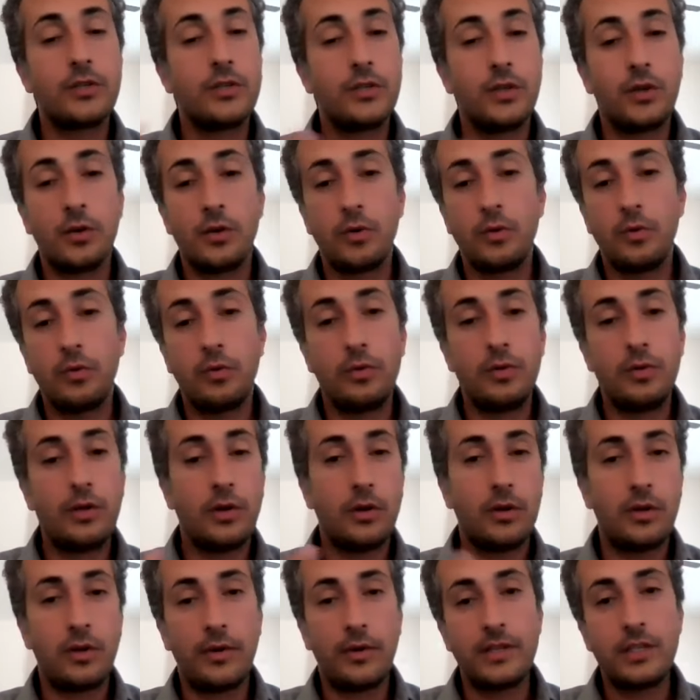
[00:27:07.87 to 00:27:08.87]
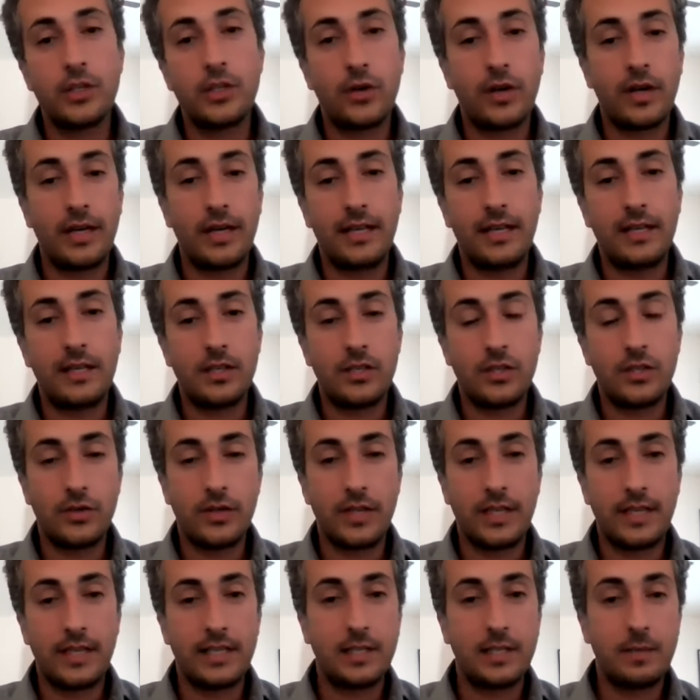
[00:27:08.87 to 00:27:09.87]
So, you know, the restaurant
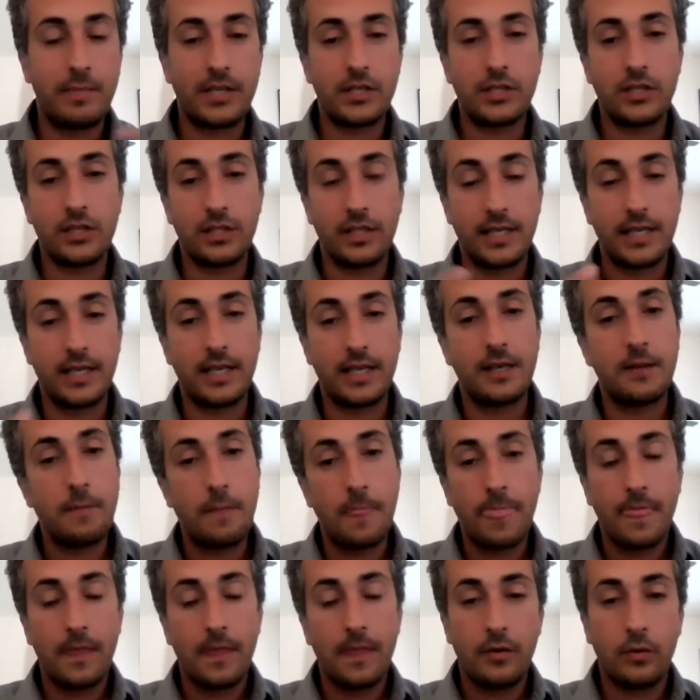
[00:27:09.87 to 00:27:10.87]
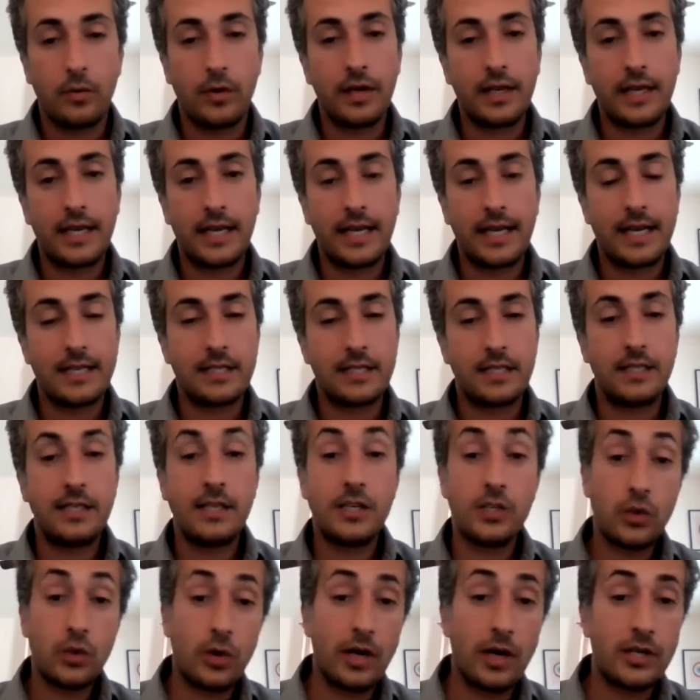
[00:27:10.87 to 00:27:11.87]
industry, especially working as a
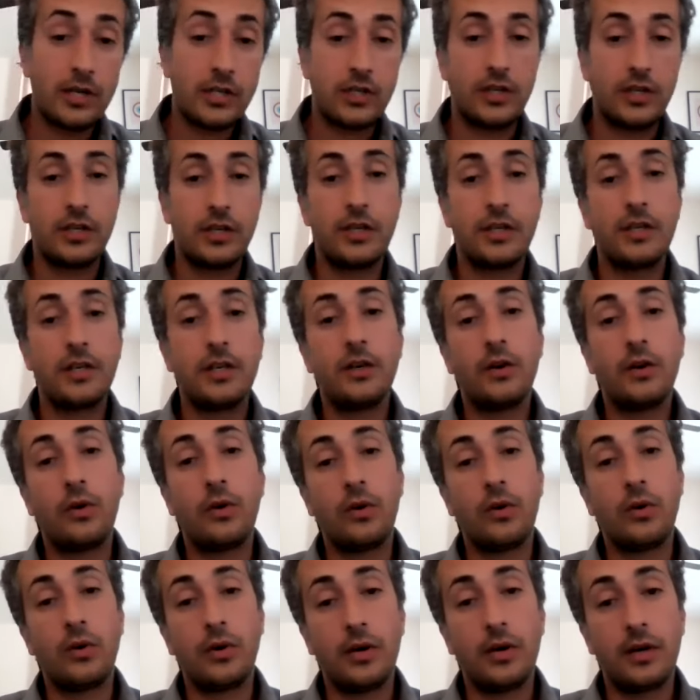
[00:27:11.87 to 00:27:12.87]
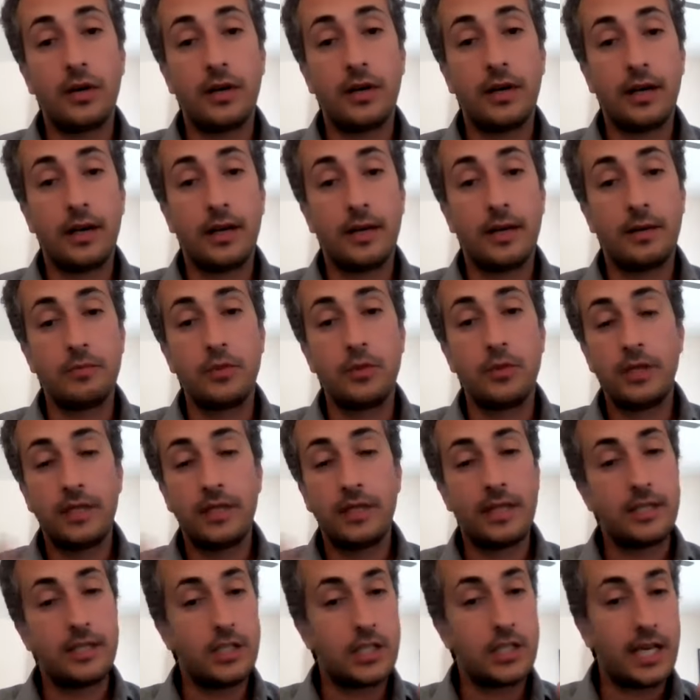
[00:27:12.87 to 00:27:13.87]
dishwasher or um,
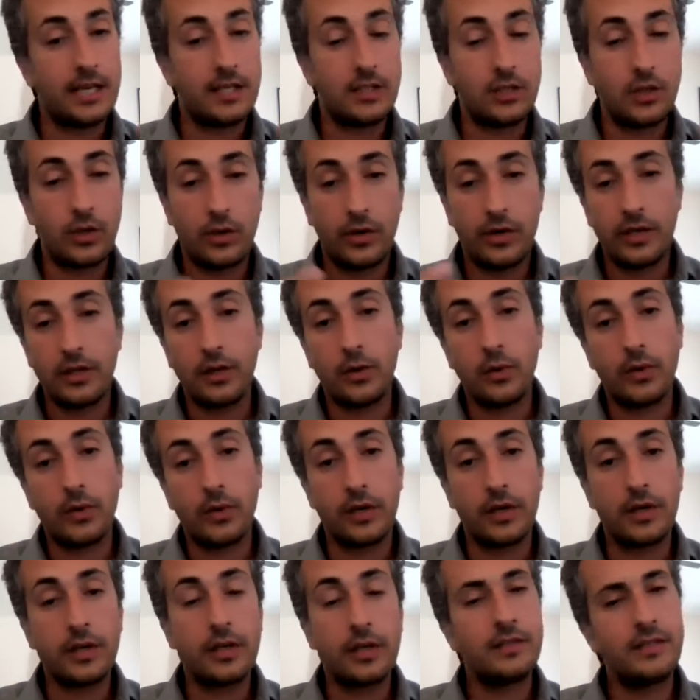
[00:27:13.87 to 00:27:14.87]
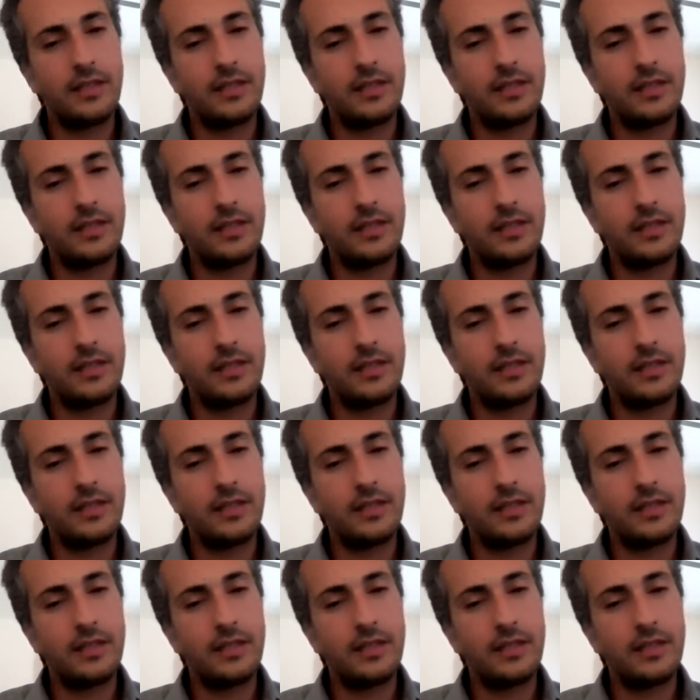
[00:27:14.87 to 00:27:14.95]
doing the janitorial work,